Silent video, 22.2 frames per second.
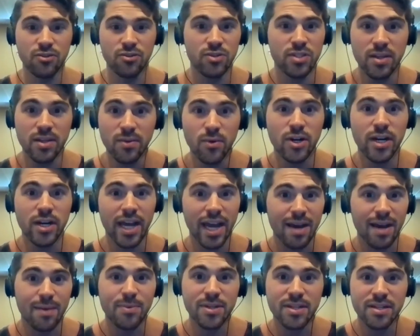you see what
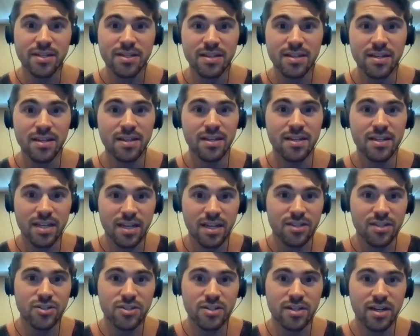happened
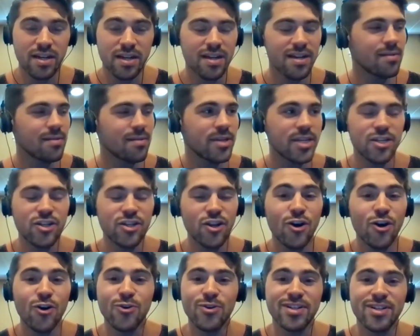yesterday? I'm like,
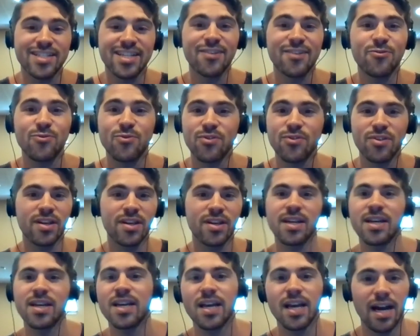no, because
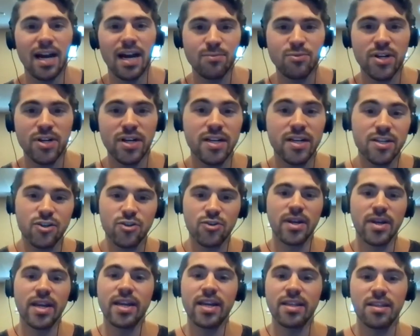I'm trying to
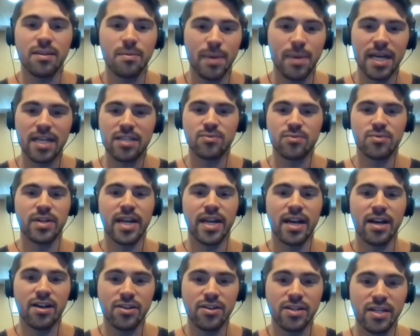create the best
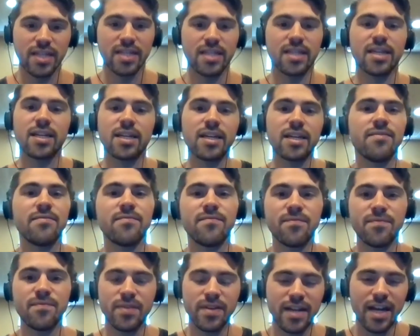reality and like
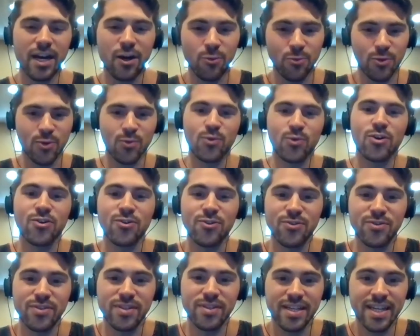help the
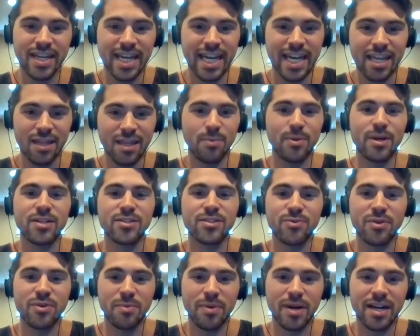world in the best
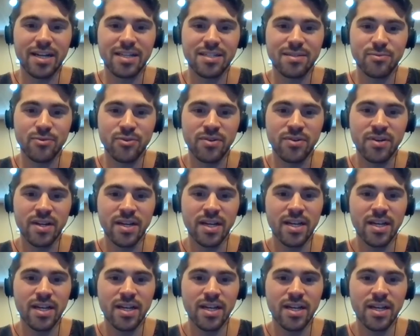way possible.